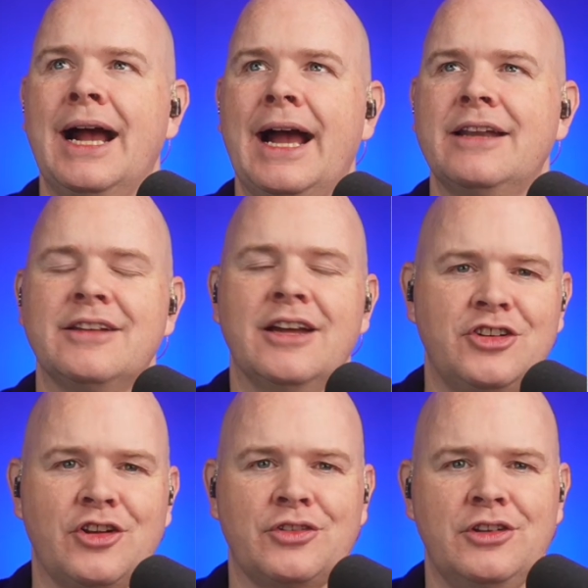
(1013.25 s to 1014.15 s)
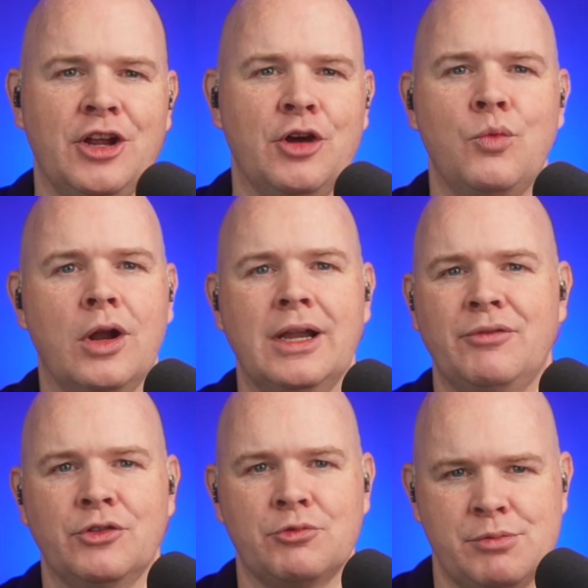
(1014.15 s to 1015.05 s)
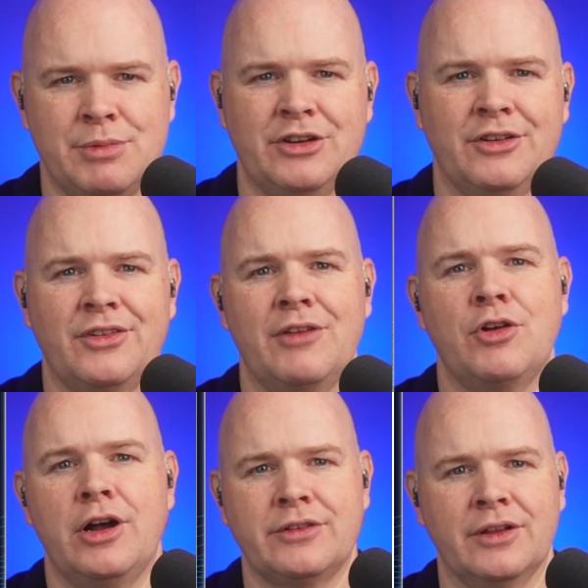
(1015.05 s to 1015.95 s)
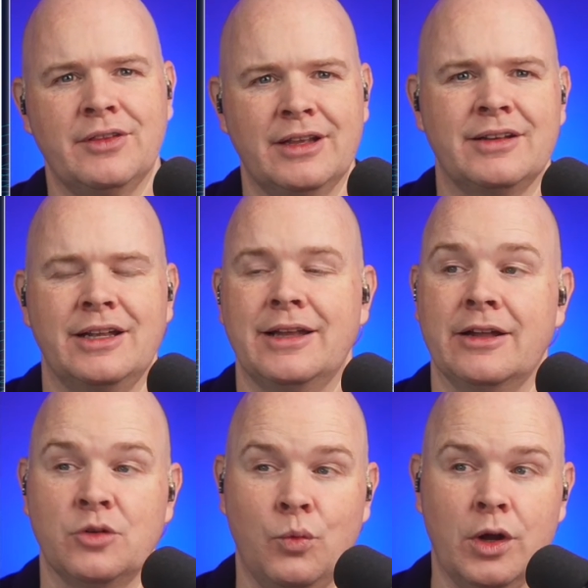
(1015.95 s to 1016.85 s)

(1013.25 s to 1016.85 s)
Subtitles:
and adjust, what levels of permissions they've got and things like that.